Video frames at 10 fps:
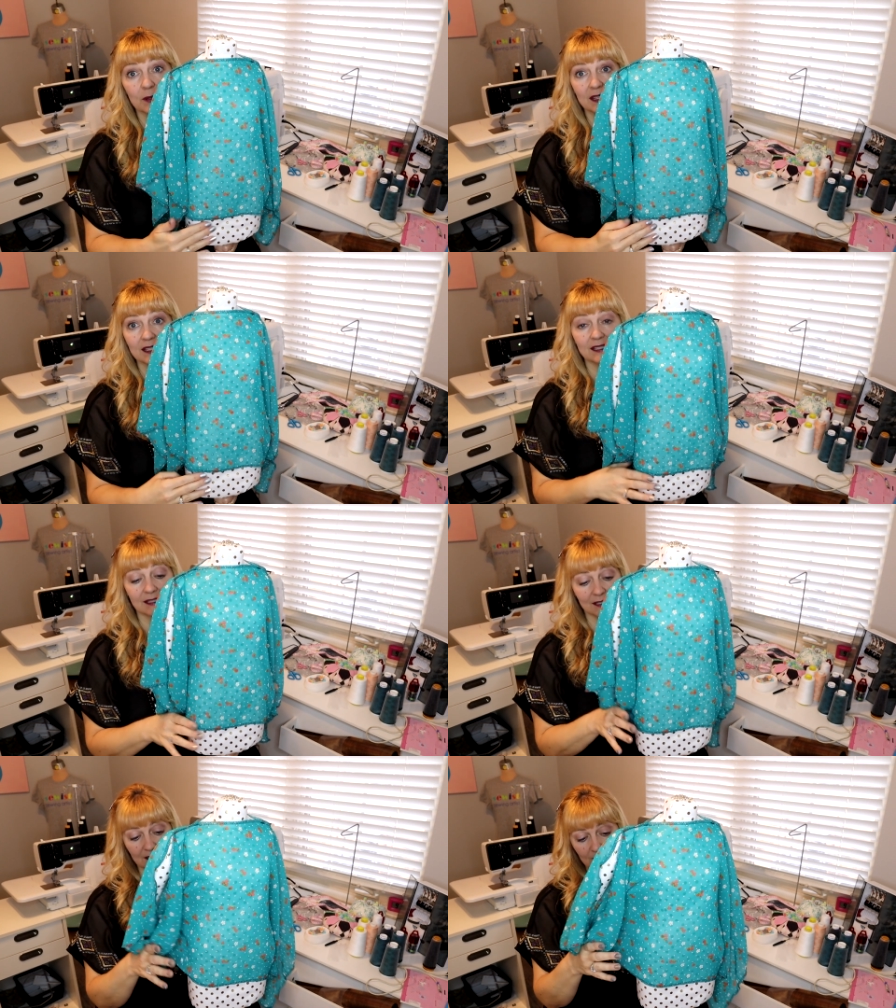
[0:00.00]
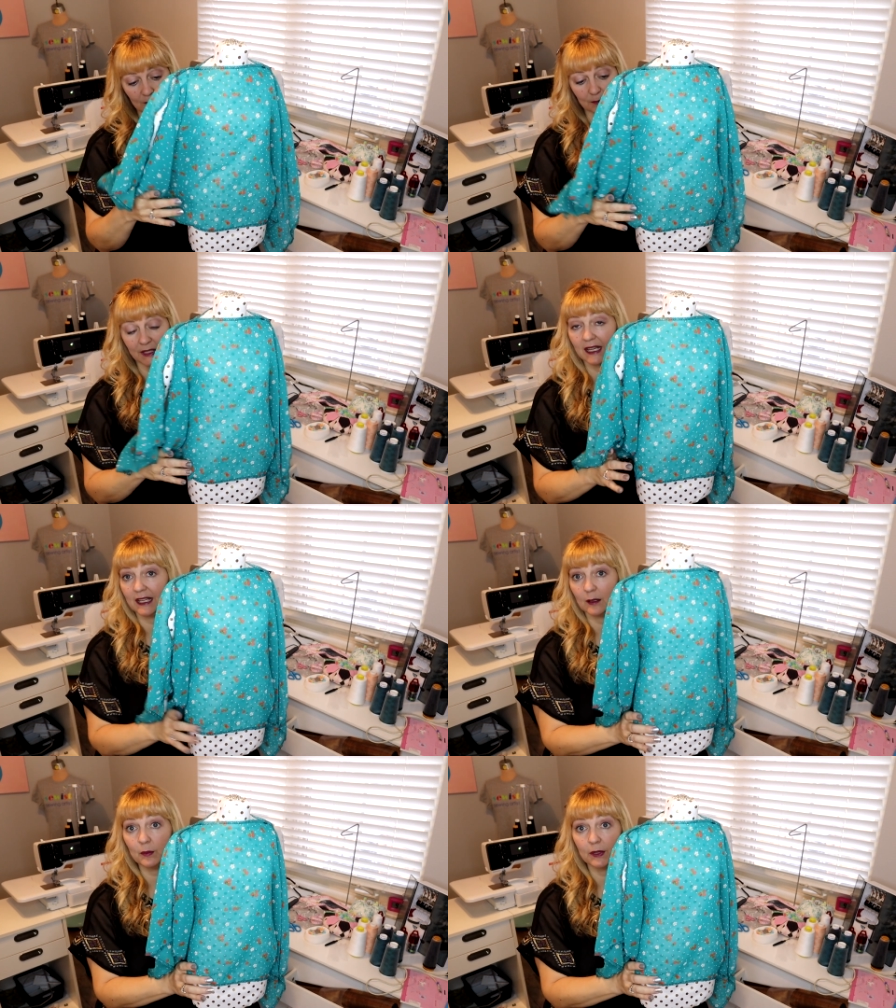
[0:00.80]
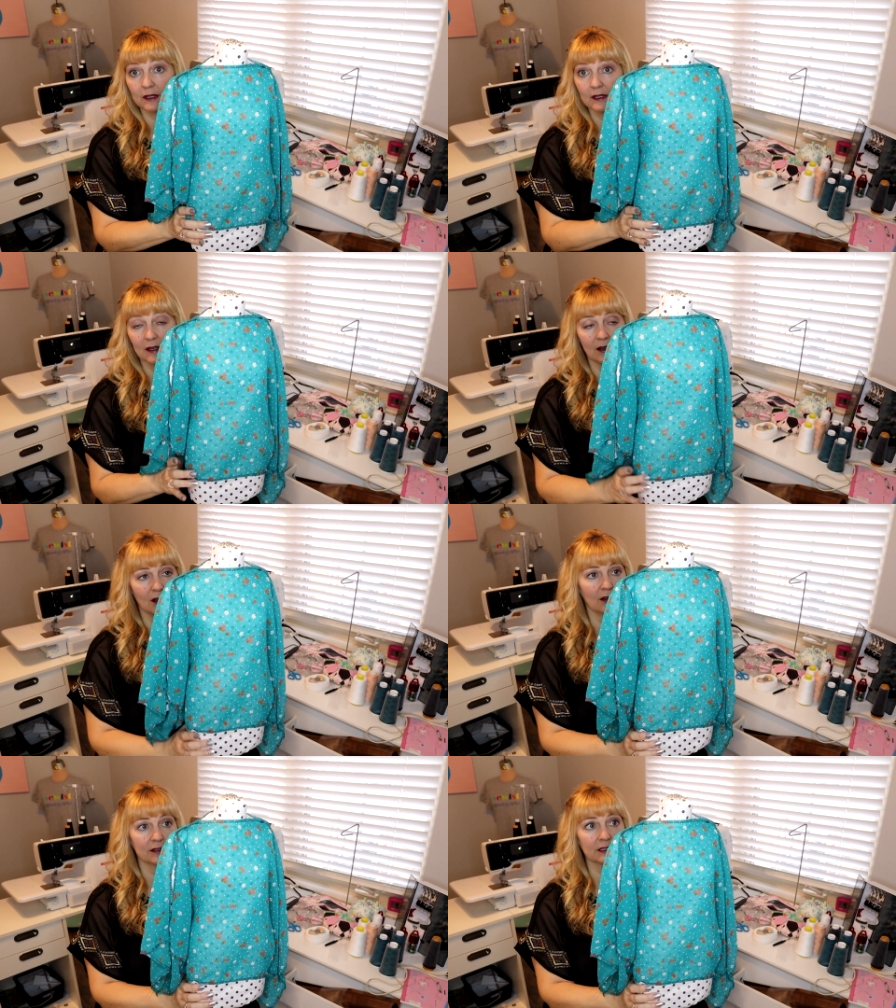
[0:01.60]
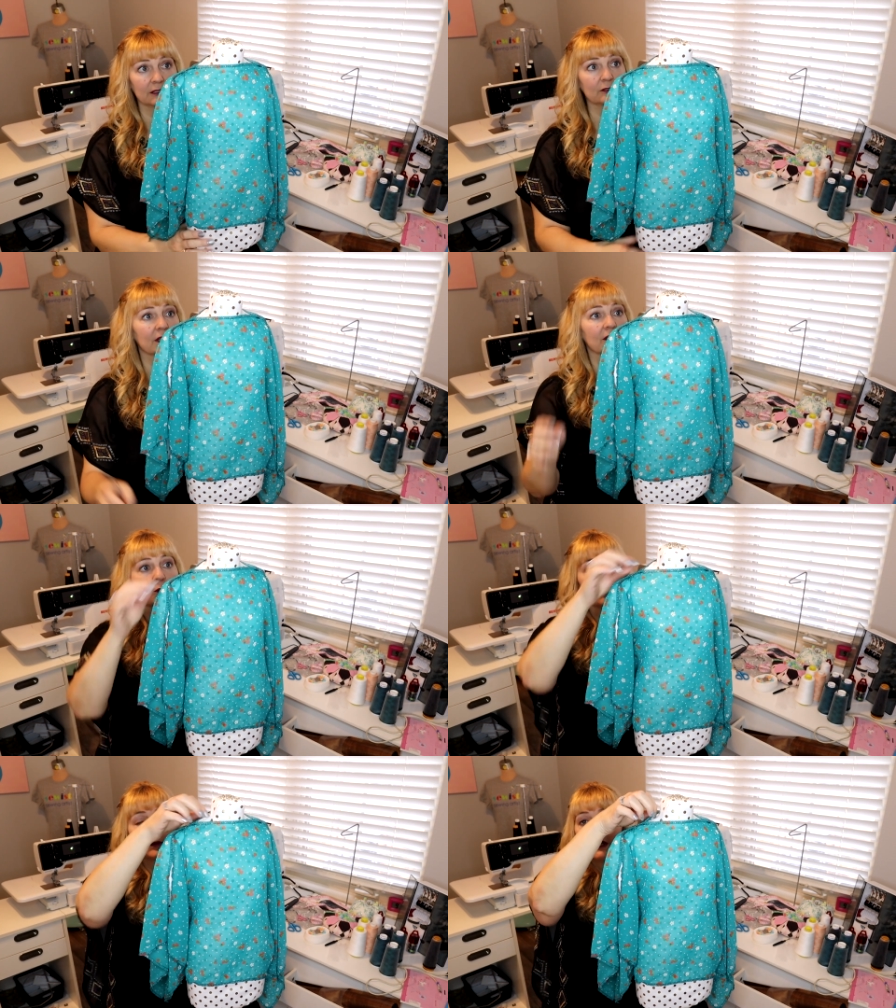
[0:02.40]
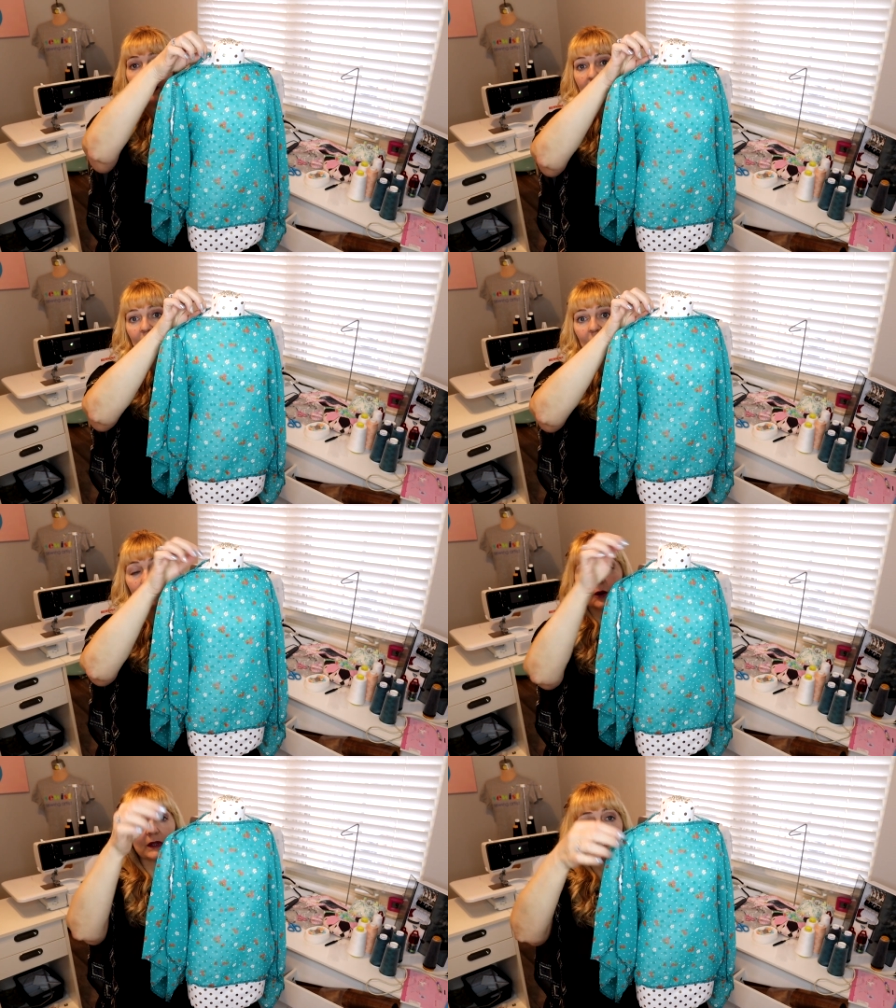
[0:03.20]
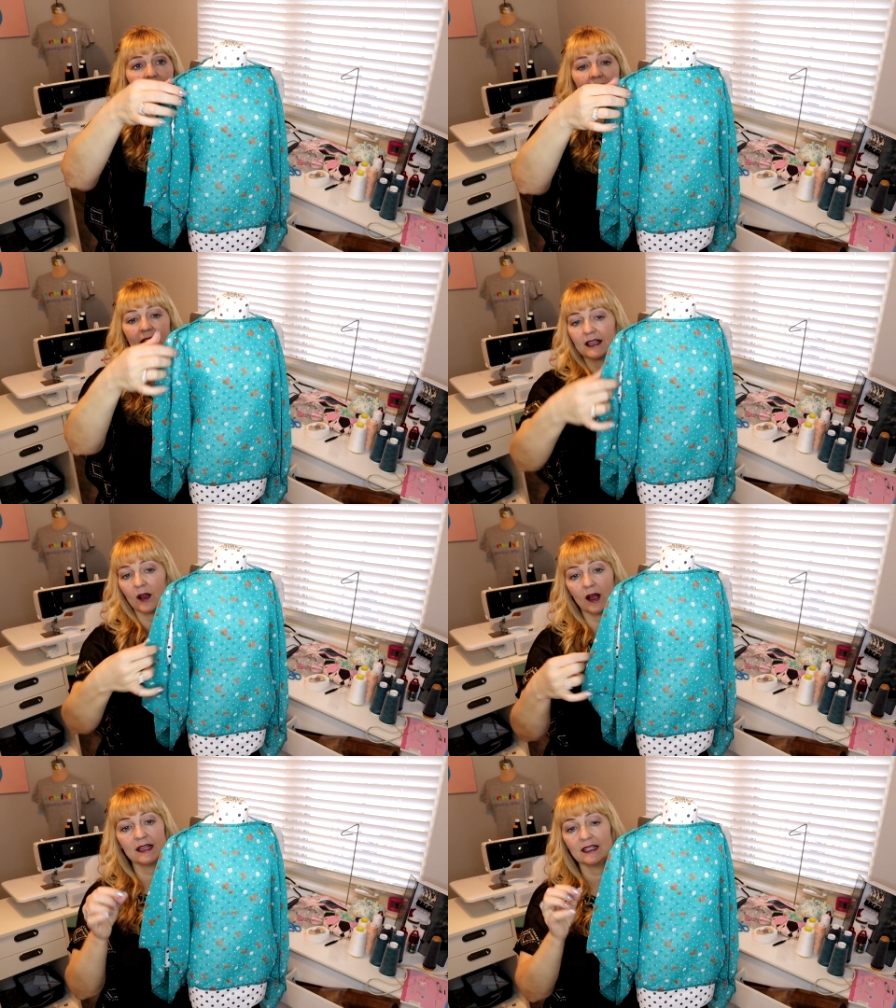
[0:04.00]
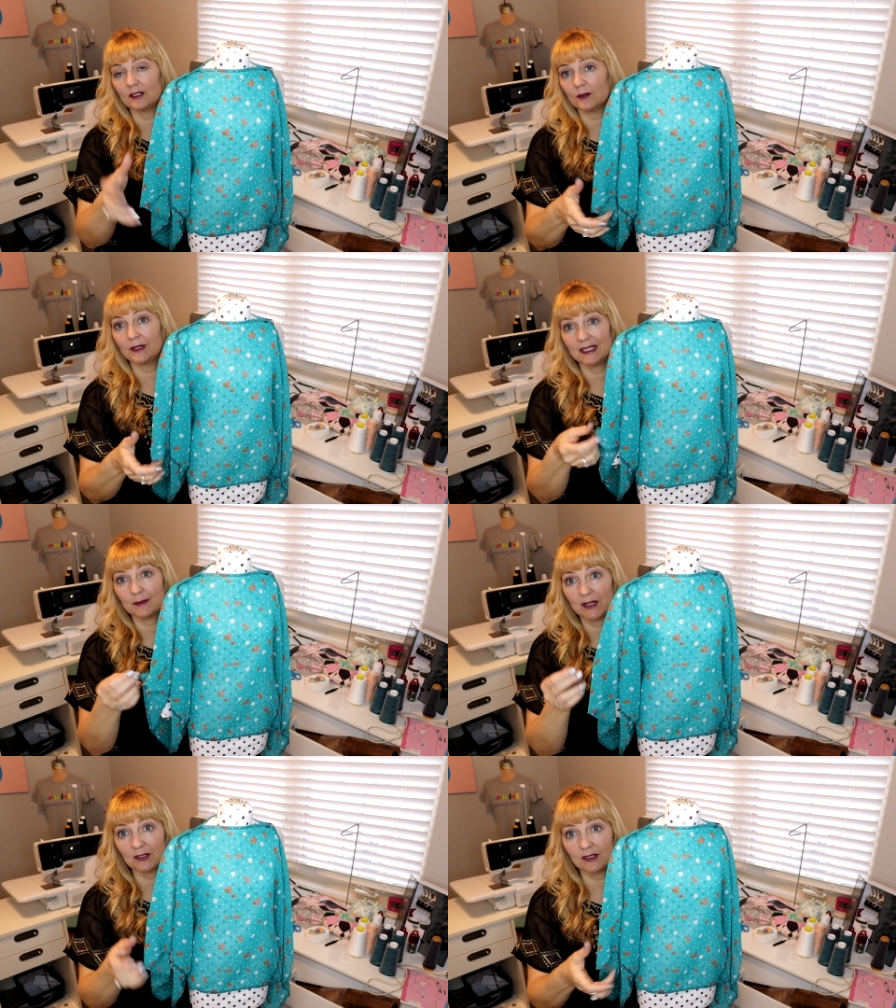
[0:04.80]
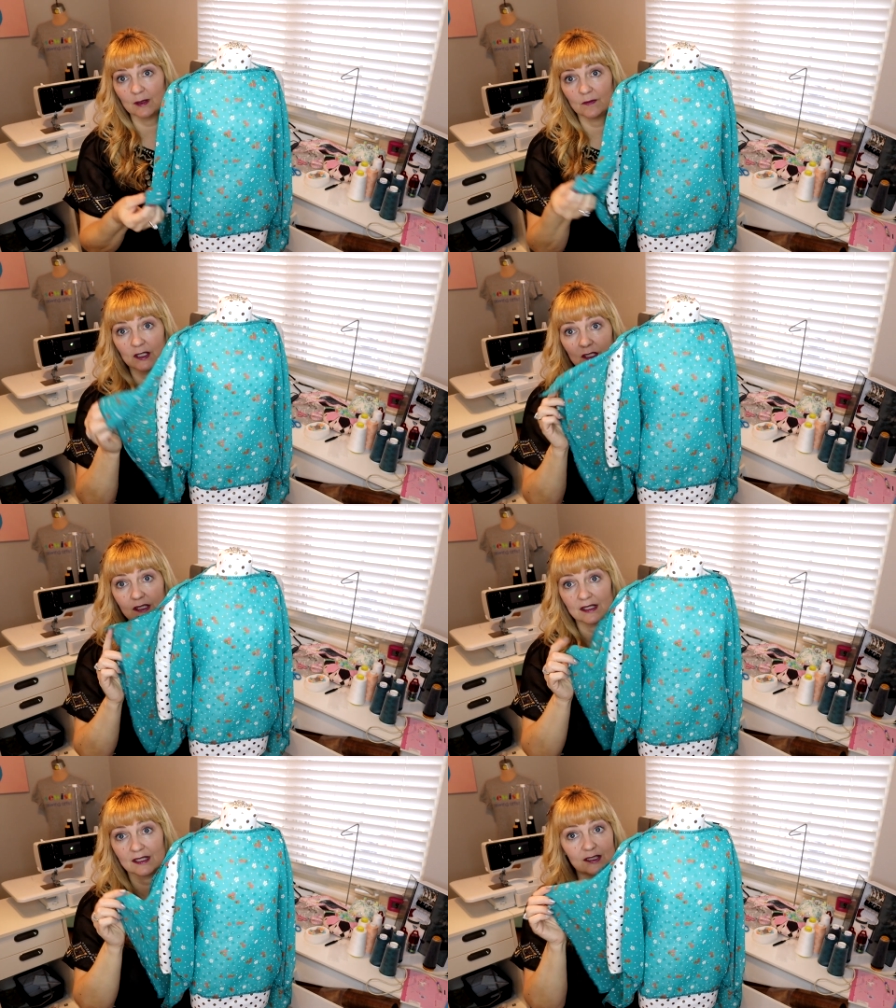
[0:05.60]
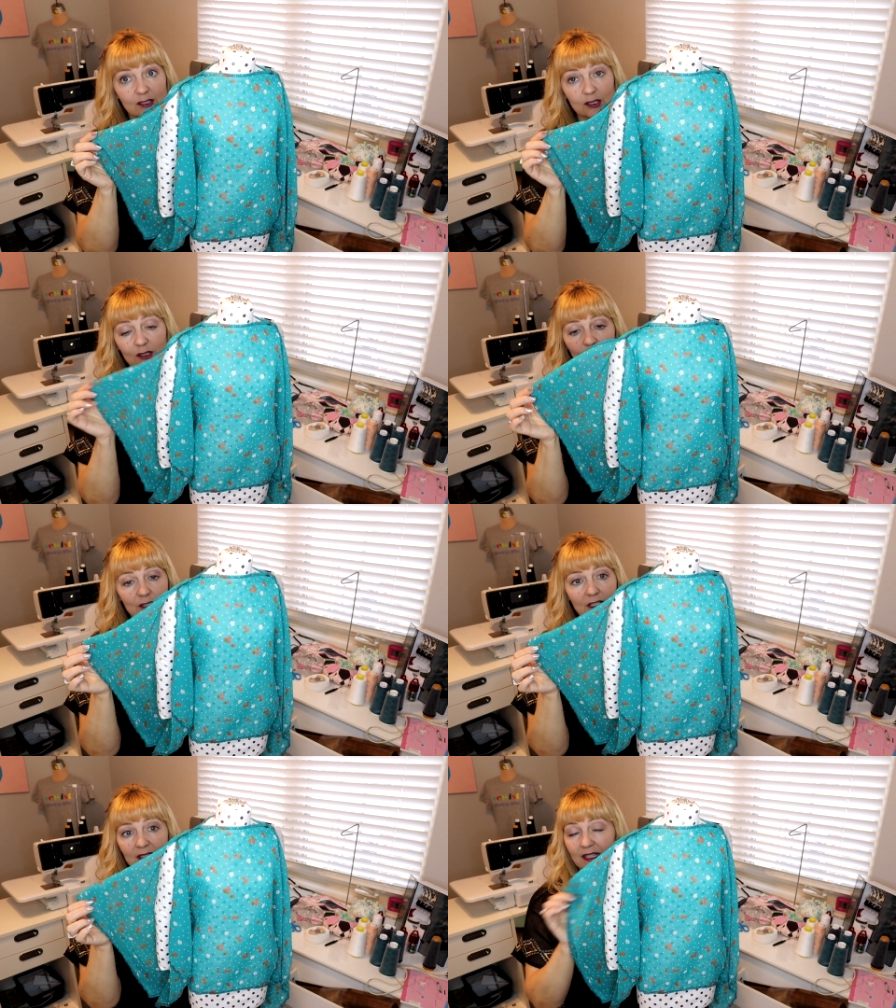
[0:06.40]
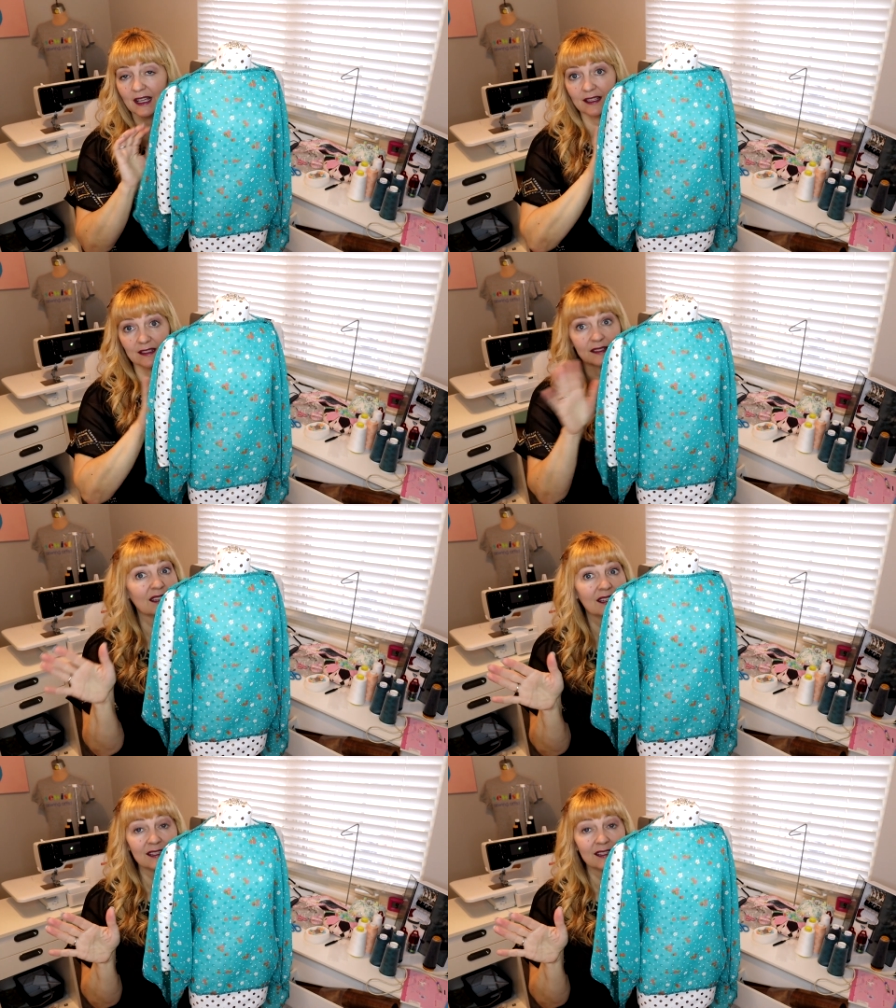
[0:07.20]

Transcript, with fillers: But this is still mid-hip on the little dress form it's just open at the neck. Now I didn't do any special seam finishes. This is just serged at the end